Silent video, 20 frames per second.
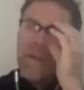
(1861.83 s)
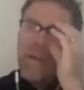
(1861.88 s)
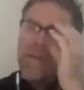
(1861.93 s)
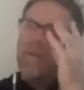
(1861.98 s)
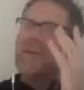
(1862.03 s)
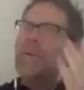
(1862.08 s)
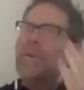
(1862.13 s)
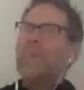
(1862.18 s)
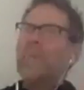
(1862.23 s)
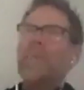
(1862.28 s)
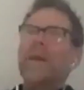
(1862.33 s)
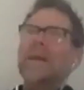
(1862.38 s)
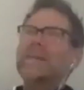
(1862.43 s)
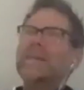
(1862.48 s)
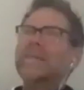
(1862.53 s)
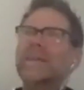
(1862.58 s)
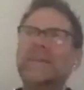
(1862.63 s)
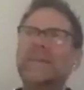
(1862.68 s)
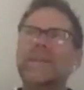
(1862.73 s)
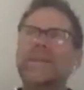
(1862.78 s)
man, they're
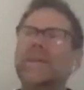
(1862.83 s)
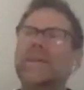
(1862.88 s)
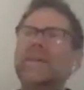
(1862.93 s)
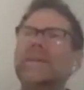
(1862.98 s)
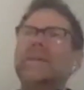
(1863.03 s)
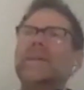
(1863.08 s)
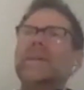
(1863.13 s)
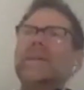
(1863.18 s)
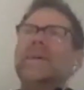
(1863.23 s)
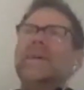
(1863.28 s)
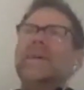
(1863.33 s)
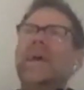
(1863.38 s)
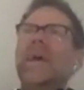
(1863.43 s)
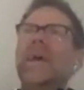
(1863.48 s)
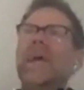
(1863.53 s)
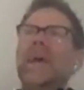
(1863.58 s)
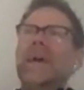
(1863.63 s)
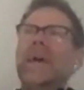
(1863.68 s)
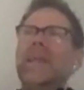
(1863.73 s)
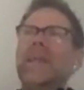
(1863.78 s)
amazing. Yeah.
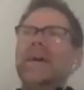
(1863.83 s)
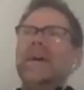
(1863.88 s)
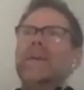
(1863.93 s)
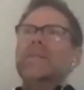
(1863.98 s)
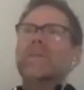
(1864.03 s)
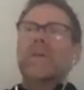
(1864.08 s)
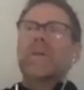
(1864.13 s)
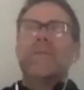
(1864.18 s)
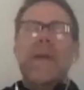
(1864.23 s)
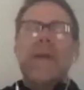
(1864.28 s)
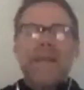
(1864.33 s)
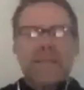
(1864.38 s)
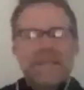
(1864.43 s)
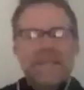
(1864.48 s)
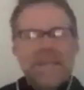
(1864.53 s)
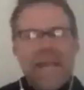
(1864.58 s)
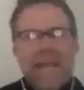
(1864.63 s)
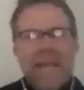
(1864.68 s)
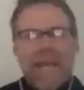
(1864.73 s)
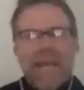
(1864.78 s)
And uh, so they
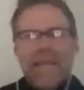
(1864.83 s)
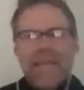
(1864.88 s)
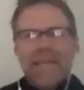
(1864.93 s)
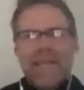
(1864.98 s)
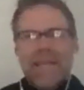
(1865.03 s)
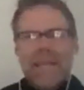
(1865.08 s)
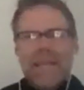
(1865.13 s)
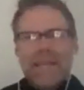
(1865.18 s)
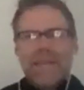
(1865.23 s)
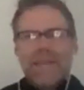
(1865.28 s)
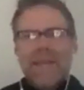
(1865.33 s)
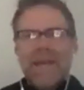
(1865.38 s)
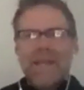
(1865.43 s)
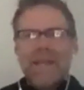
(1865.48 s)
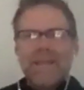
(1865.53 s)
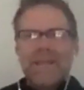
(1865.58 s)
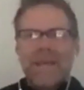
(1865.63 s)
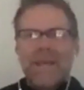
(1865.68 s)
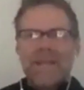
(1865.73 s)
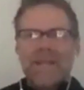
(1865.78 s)
sang
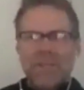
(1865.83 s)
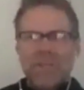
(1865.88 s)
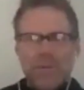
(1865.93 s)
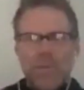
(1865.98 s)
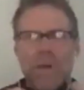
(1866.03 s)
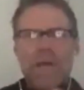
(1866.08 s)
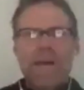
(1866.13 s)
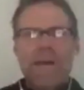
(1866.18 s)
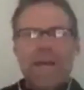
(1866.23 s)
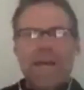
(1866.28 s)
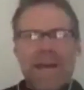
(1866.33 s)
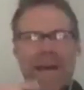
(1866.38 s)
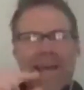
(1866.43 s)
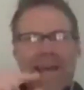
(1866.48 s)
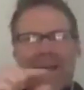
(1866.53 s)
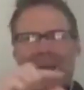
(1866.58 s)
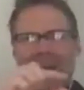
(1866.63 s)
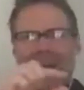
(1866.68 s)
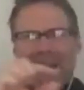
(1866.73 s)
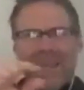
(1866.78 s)
that a duet.
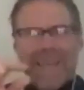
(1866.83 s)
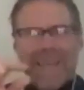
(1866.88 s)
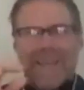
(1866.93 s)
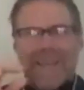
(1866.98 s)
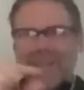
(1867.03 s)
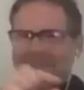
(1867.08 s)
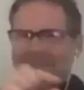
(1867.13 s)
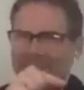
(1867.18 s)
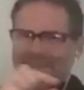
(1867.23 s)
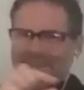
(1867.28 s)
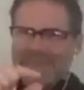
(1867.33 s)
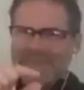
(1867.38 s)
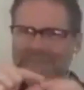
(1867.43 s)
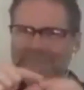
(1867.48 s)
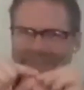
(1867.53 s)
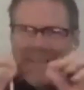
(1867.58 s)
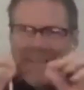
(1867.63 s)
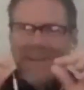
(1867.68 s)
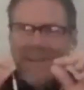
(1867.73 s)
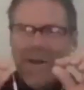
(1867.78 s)
I I kind of
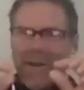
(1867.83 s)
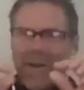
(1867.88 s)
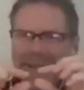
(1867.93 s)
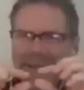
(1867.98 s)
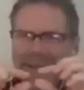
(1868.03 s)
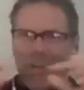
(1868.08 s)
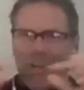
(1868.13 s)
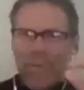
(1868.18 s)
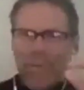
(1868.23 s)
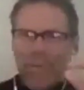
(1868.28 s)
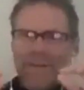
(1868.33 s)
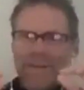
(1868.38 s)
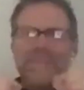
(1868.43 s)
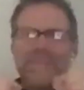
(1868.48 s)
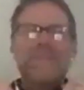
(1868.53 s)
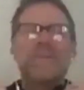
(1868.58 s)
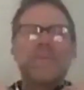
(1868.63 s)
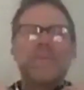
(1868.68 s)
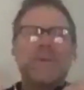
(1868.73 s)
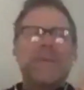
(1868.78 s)
sing on a little bit,
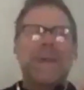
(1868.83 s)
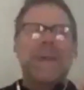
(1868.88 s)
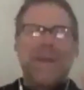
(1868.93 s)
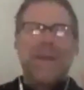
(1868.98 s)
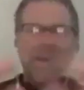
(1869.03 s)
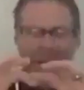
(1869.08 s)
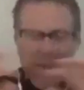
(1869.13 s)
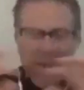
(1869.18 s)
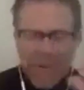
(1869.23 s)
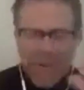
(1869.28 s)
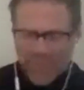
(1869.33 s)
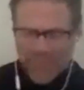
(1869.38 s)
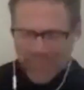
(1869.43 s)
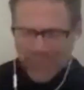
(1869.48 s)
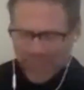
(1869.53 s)
squeak out a note.